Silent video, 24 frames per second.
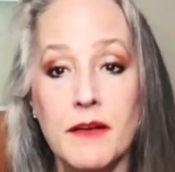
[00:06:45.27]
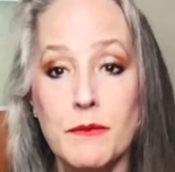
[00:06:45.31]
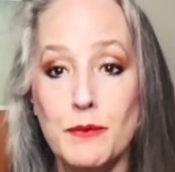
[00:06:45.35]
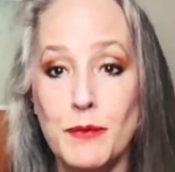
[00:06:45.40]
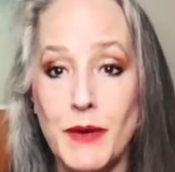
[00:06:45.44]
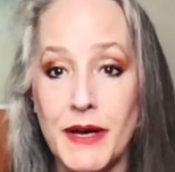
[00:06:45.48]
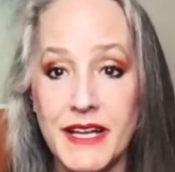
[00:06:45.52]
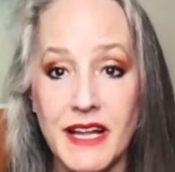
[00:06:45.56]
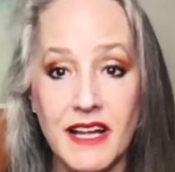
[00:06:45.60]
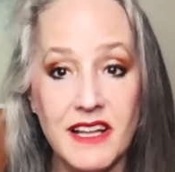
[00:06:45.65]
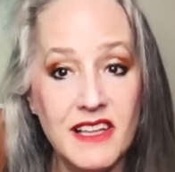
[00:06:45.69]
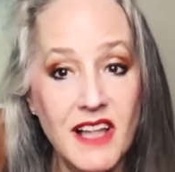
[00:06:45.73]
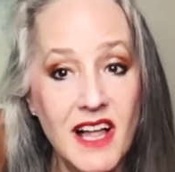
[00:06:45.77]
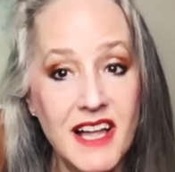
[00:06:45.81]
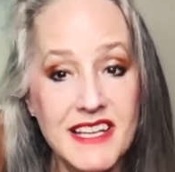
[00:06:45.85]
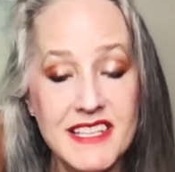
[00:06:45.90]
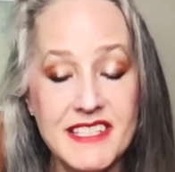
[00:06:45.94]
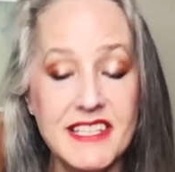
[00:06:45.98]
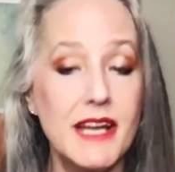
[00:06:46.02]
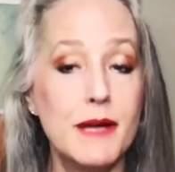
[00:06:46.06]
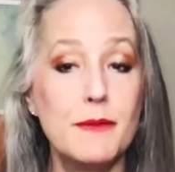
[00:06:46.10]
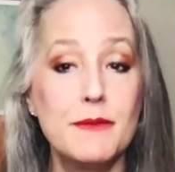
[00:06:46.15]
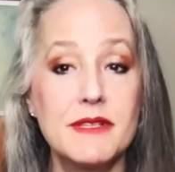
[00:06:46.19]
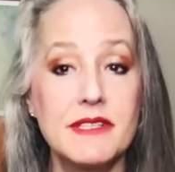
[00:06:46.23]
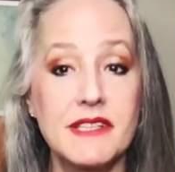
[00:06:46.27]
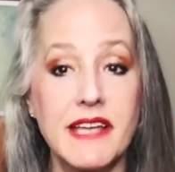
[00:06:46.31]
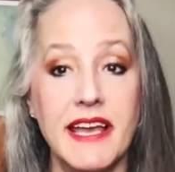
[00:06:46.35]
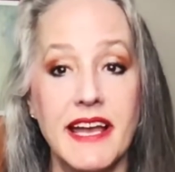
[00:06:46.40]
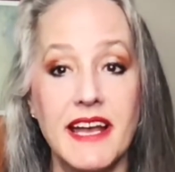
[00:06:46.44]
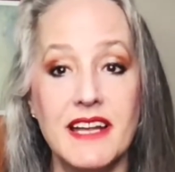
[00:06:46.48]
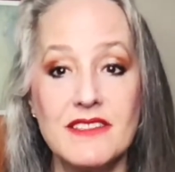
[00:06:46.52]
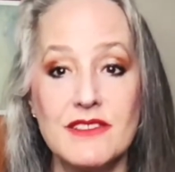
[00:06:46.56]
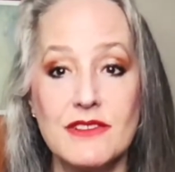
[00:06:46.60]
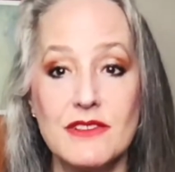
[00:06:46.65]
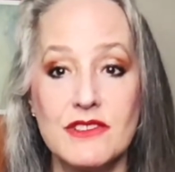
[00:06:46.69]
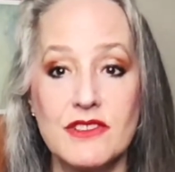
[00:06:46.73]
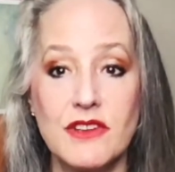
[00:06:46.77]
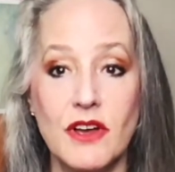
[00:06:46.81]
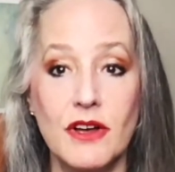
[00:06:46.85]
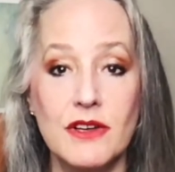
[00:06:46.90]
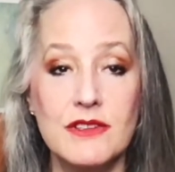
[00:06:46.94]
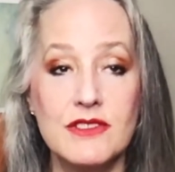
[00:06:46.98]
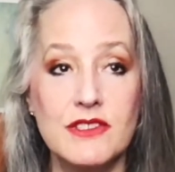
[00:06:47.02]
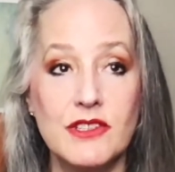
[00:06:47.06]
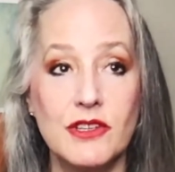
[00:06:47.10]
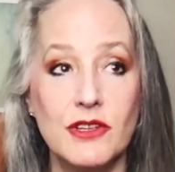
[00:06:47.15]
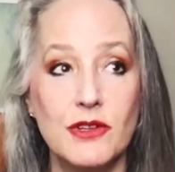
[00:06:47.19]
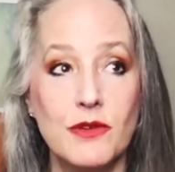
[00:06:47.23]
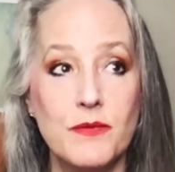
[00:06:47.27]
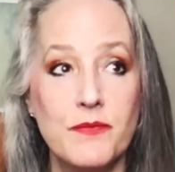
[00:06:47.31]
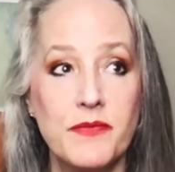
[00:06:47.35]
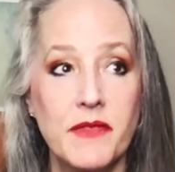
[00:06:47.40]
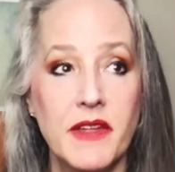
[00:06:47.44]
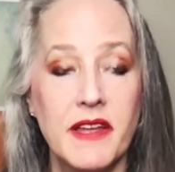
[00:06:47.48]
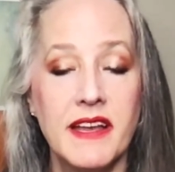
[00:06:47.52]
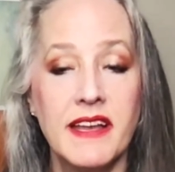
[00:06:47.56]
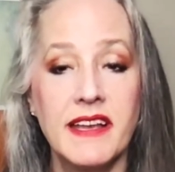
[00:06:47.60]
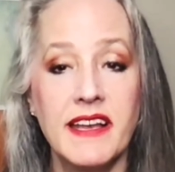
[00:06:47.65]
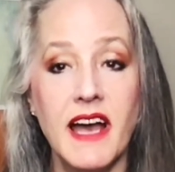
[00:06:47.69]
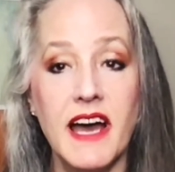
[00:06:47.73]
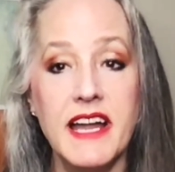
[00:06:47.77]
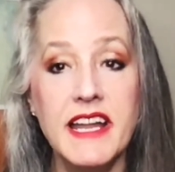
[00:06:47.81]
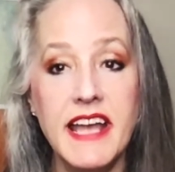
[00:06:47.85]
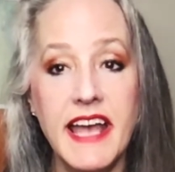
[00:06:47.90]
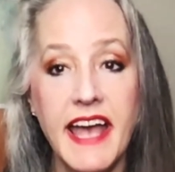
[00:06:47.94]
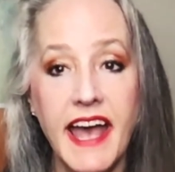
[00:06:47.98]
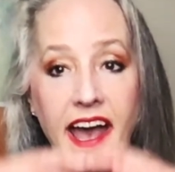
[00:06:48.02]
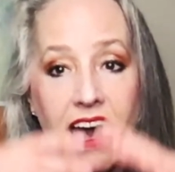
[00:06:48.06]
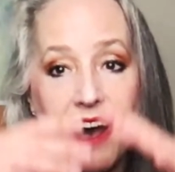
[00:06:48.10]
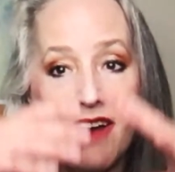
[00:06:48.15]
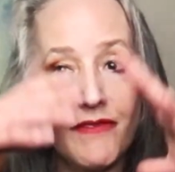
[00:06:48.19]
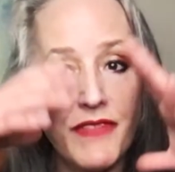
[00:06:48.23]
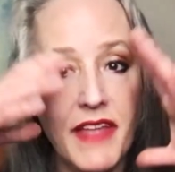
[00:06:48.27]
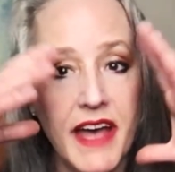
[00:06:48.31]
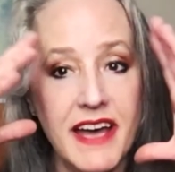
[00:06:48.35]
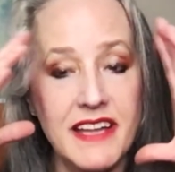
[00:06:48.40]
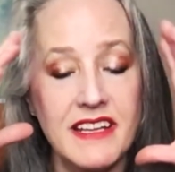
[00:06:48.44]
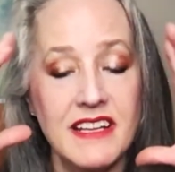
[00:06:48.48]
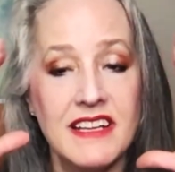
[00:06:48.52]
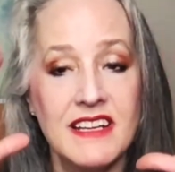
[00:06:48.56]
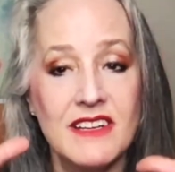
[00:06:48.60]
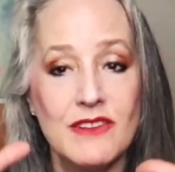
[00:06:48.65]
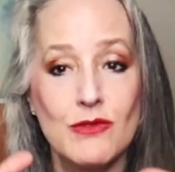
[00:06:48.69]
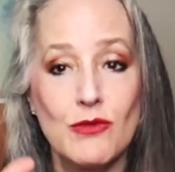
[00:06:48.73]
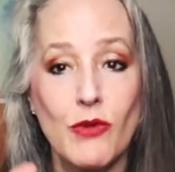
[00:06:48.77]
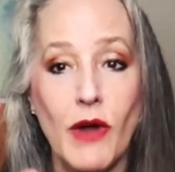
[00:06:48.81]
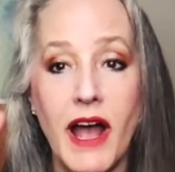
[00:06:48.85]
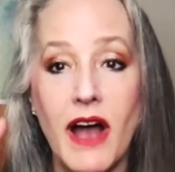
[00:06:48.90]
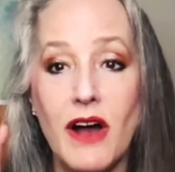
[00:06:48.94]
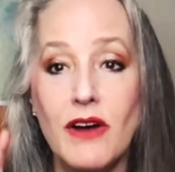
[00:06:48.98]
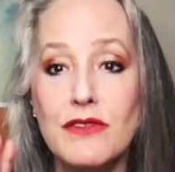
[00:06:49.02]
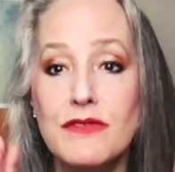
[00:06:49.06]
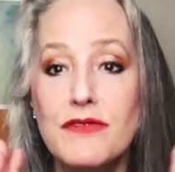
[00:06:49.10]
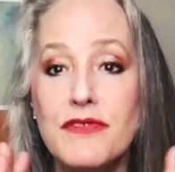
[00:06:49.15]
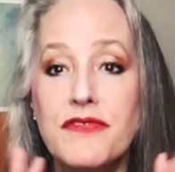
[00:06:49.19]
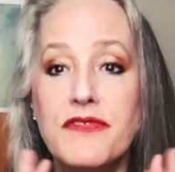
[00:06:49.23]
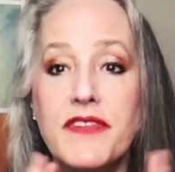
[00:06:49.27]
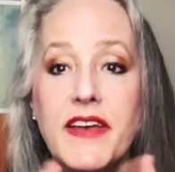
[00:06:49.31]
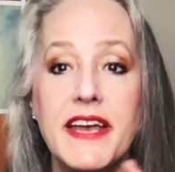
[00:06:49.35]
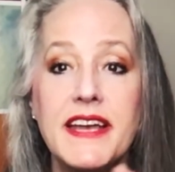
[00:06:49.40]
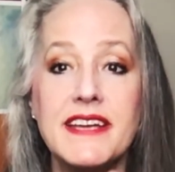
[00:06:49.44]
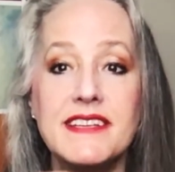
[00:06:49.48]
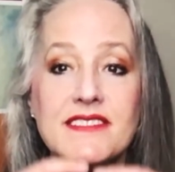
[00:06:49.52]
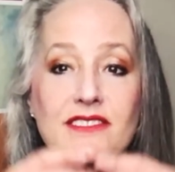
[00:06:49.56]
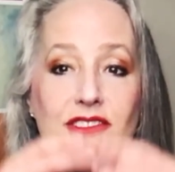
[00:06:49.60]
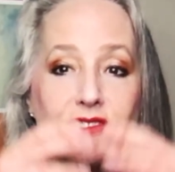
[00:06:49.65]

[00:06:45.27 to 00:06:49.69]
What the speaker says: But a lot of times Cancers also kind of have that round face.